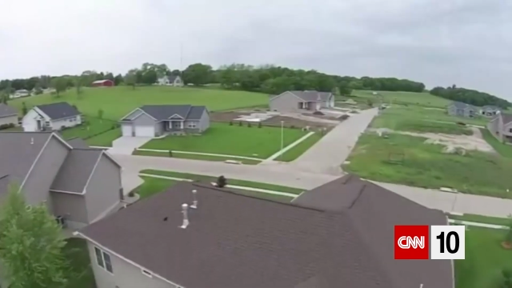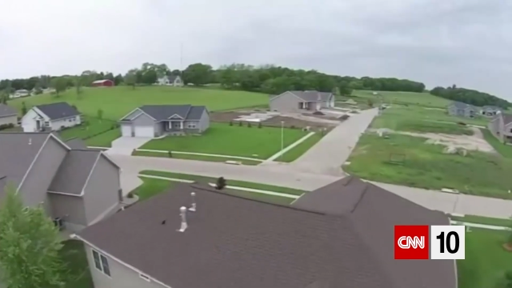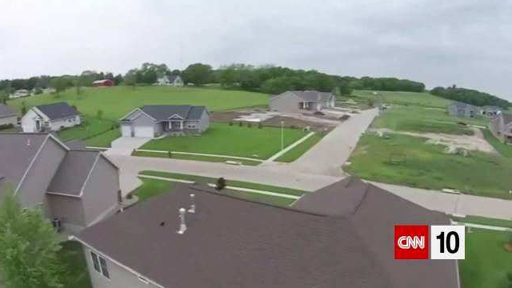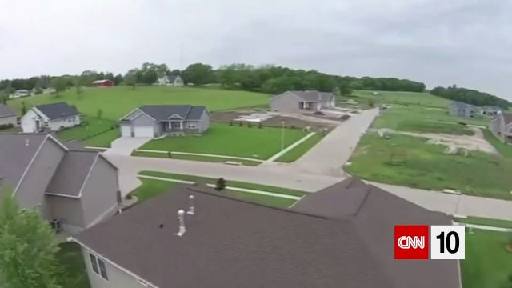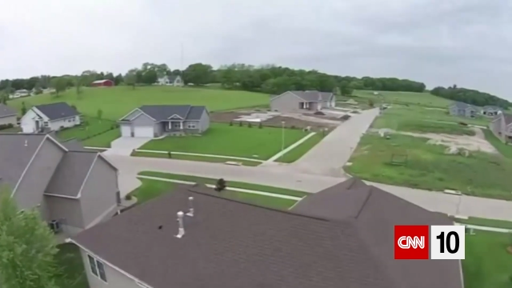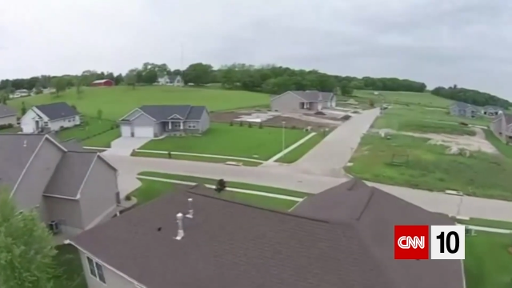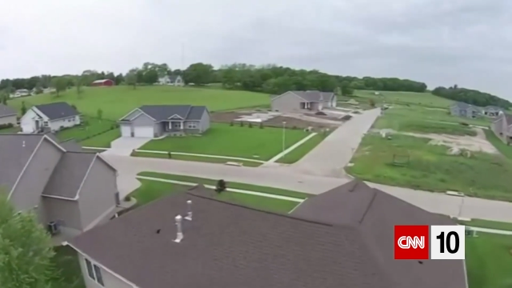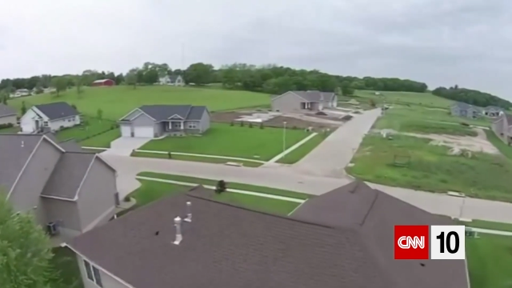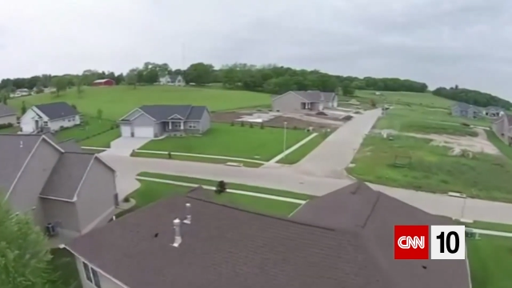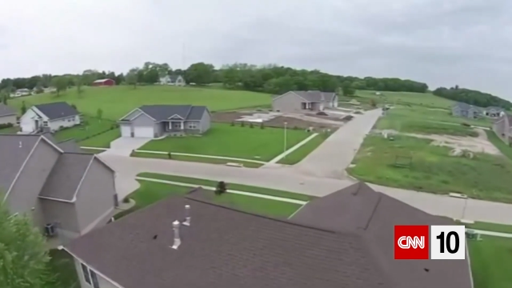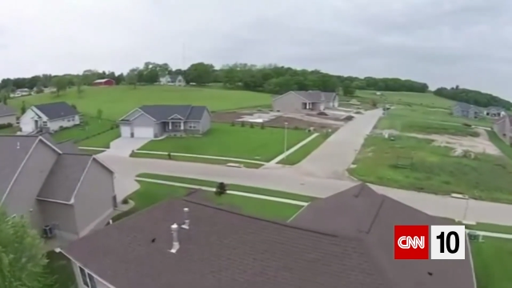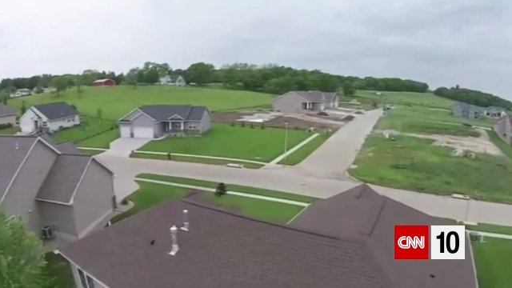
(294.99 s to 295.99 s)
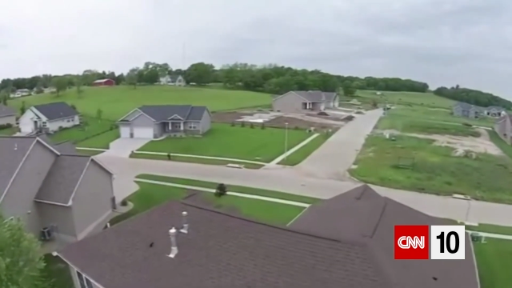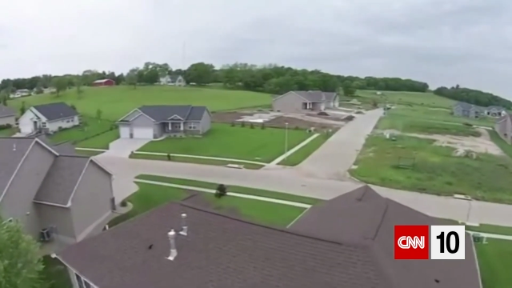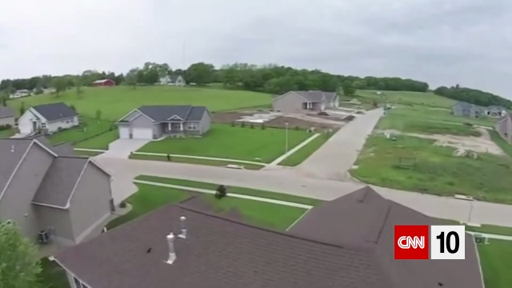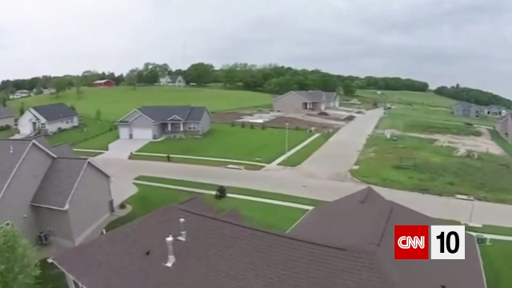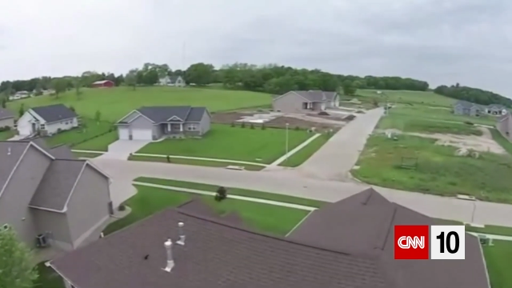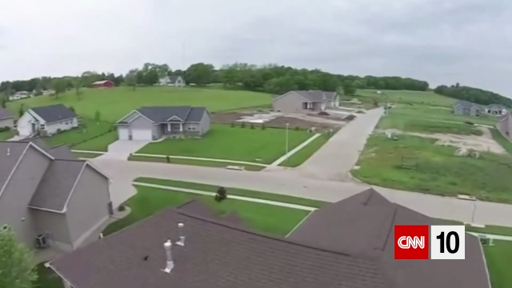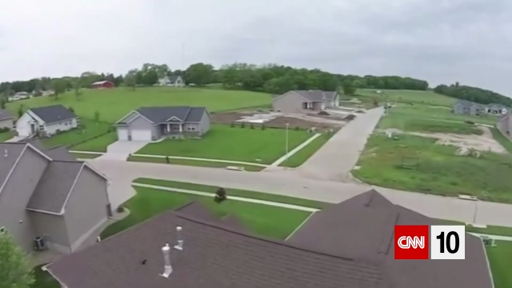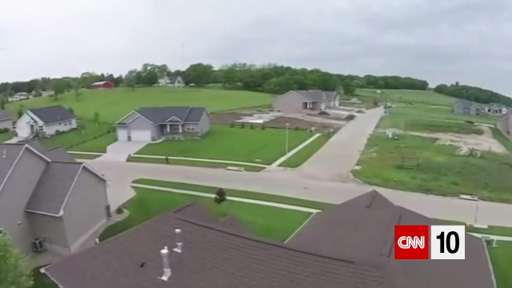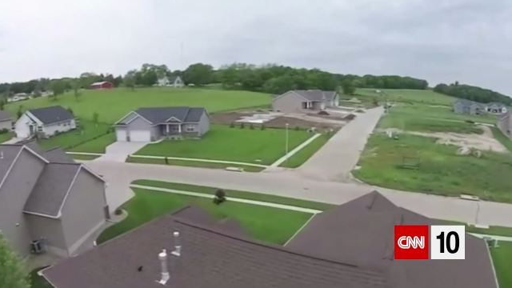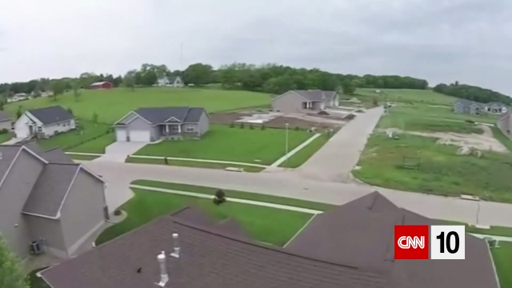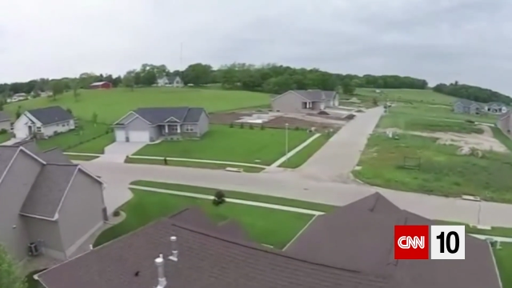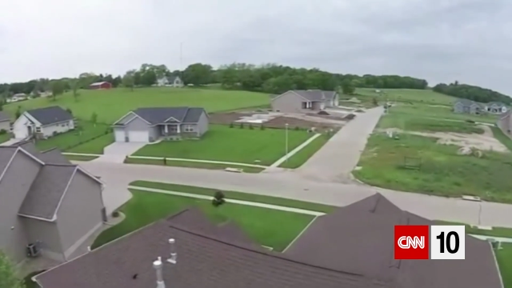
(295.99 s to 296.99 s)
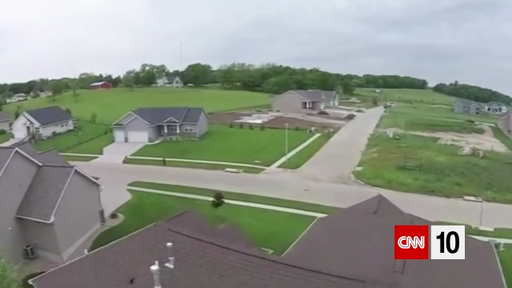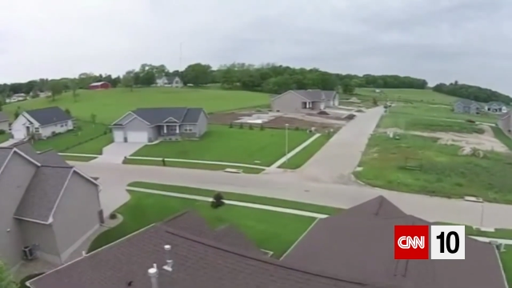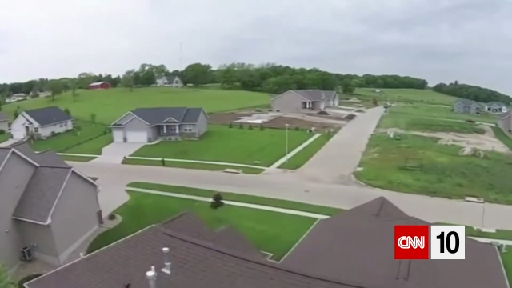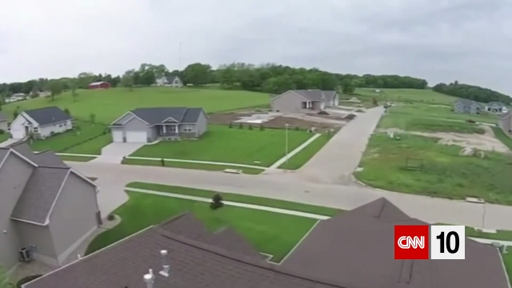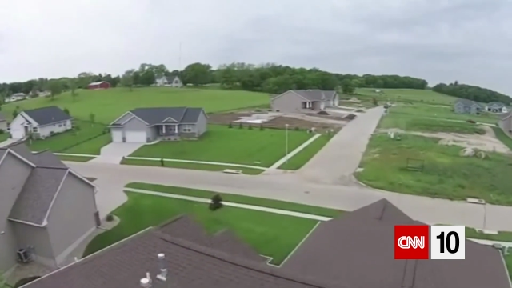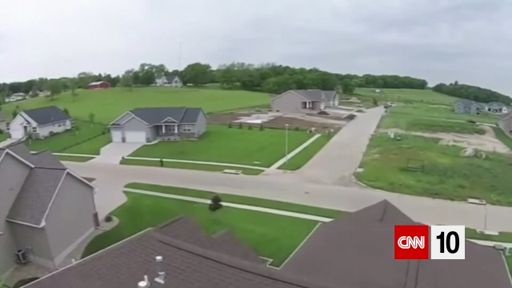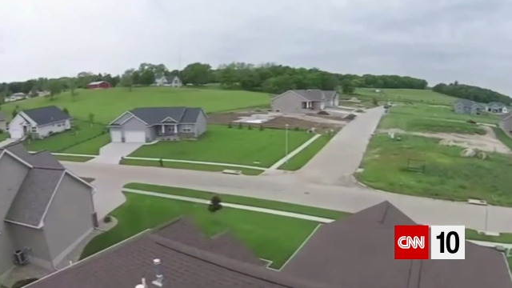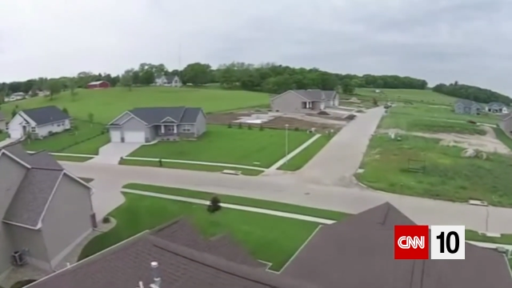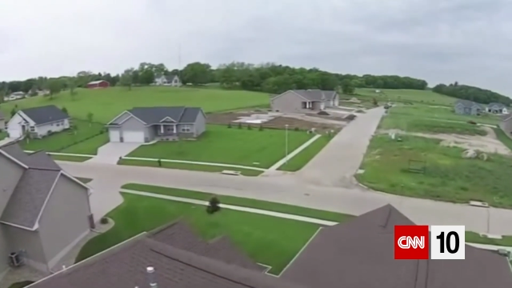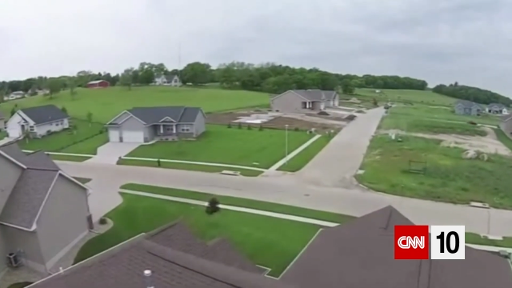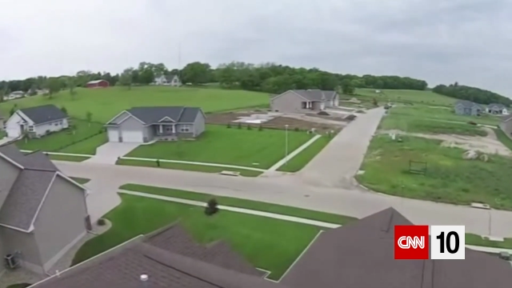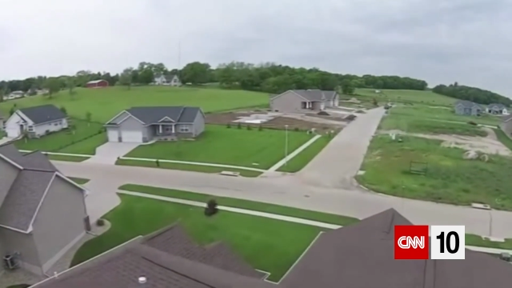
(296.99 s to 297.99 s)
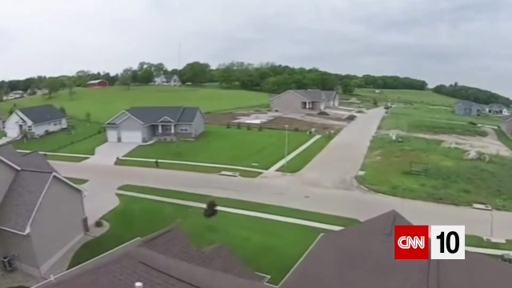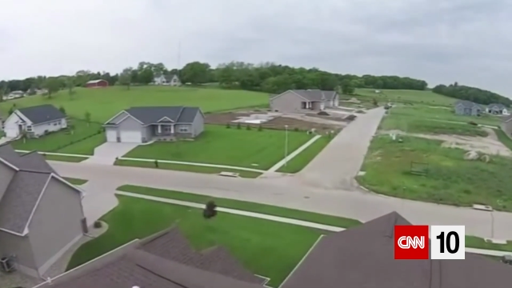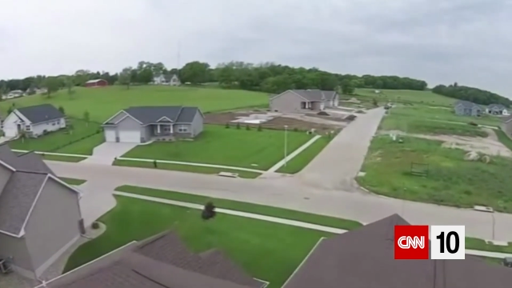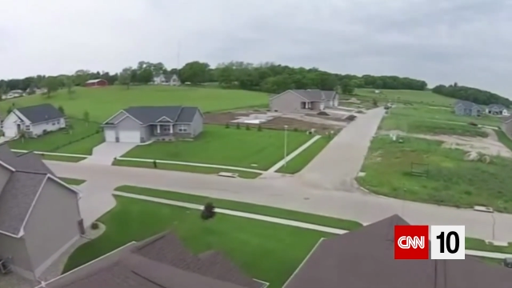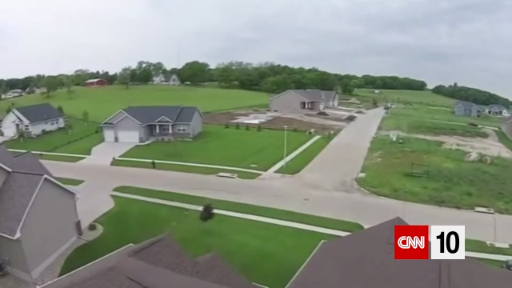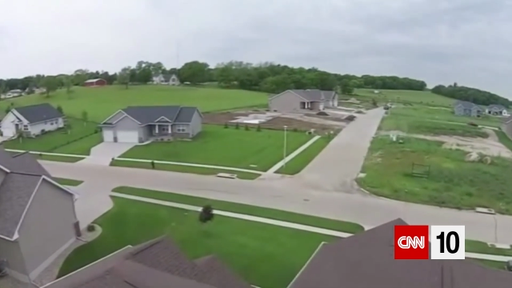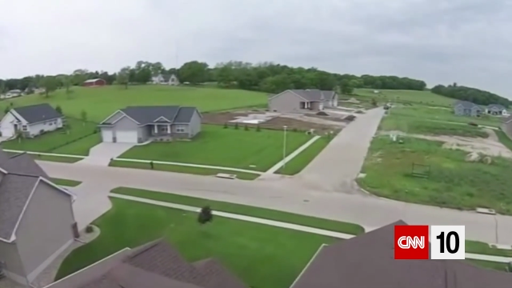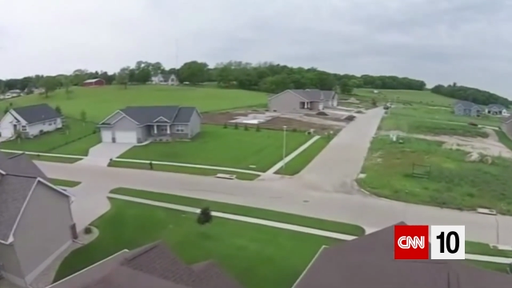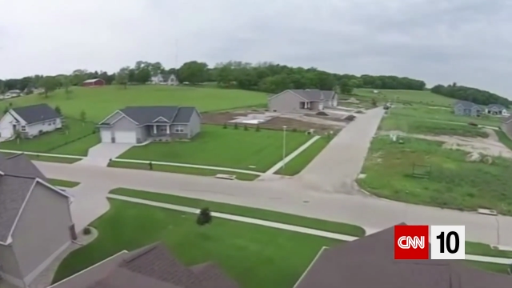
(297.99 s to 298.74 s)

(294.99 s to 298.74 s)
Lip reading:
[unreadable: no face in view]